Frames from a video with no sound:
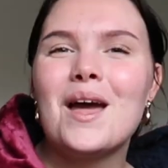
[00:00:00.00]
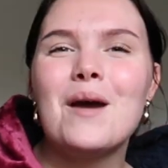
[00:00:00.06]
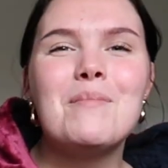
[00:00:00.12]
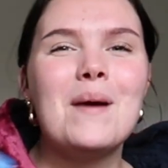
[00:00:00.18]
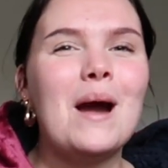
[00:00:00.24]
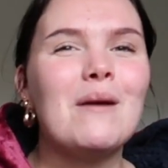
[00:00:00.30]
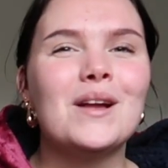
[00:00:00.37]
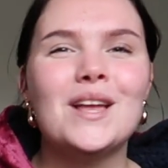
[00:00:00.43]

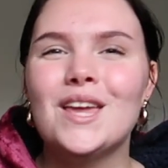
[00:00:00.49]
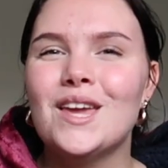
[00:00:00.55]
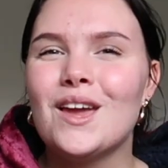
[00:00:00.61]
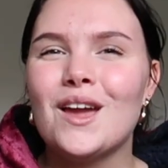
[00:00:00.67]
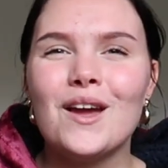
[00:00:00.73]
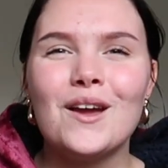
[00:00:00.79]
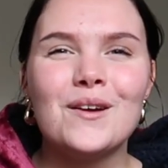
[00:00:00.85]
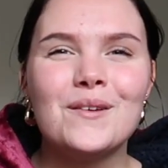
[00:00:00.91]
about
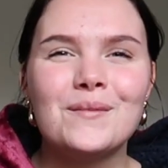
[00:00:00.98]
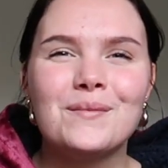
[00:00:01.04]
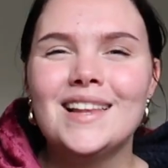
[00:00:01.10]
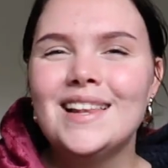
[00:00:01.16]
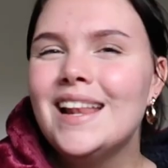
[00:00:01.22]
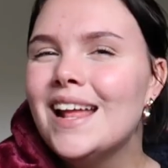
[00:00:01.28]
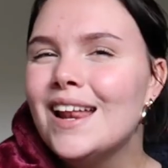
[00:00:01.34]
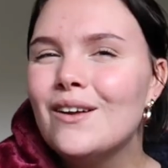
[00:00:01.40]
cute
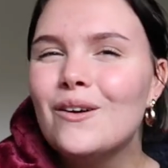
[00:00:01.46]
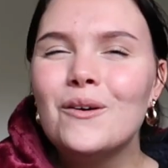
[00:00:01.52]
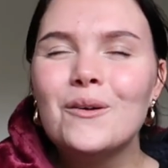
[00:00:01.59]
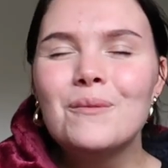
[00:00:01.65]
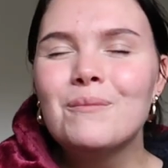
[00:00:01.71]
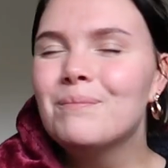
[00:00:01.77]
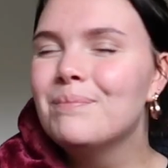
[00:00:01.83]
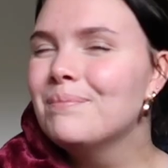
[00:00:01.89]

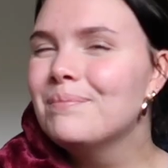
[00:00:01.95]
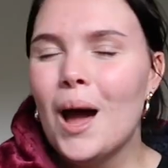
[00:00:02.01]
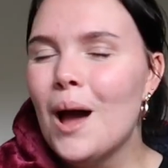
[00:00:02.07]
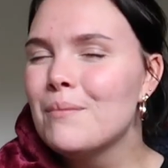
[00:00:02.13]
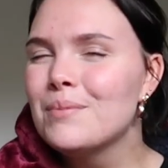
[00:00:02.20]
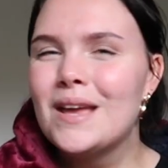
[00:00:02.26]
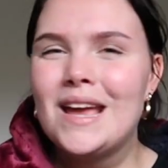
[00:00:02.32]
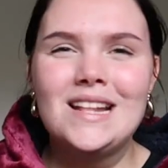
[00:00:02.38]
little
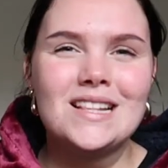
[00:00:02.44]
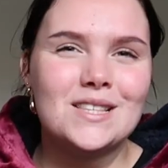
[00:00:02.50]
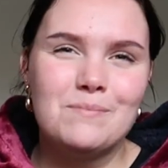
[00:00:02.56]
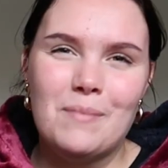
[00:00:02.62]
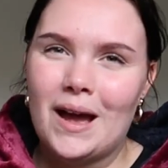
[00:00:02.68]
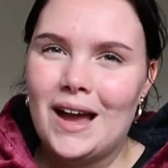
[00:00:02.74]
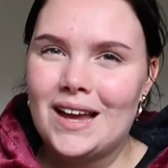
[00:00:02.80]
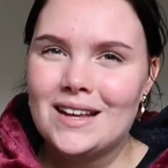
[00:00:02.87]
pumpkin
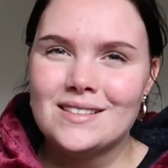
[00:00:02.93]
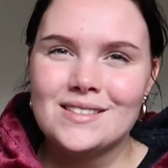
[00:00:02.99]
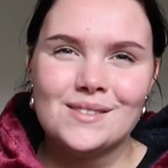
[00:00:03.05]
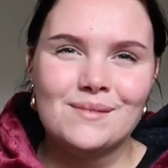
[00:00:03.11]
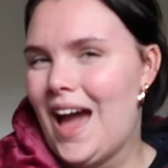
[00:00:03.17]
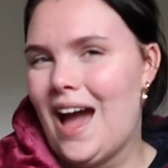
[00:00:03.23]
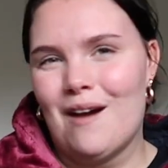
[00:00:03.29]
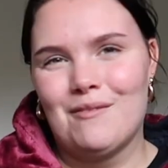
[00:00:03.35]
spice
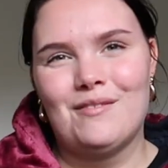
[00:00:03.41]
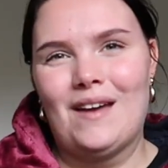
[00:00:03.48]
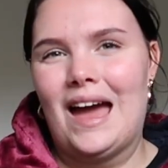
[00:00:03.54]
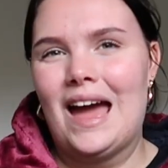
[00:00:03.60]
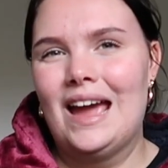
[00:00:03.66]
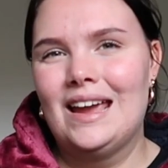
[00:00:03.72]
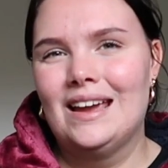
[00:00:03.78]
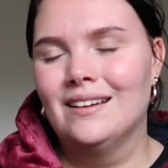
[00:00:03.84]

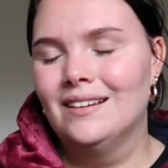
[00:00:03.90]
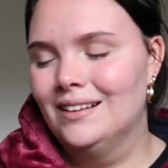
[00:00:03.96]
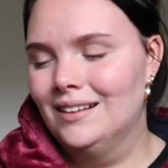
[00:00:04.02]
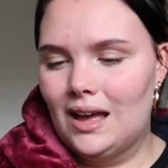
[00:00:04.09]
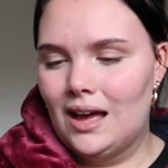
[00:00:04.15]
cafe.